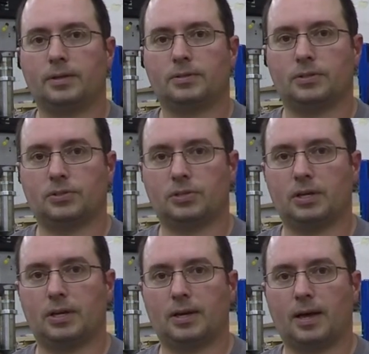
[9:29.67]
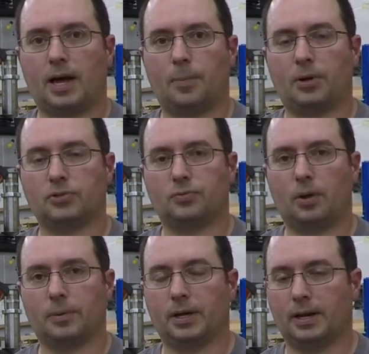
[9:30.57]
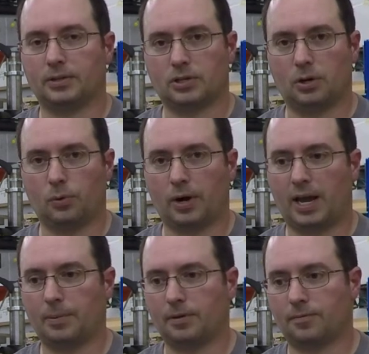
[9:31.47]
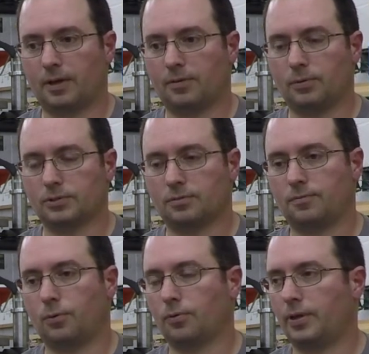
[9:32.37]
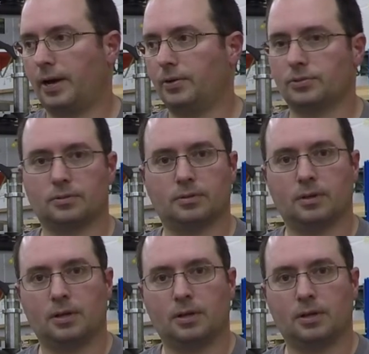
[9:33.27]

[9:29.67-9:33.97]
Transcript: to see how much flow I'm getting, because I know we're aiming for that, was it 4,000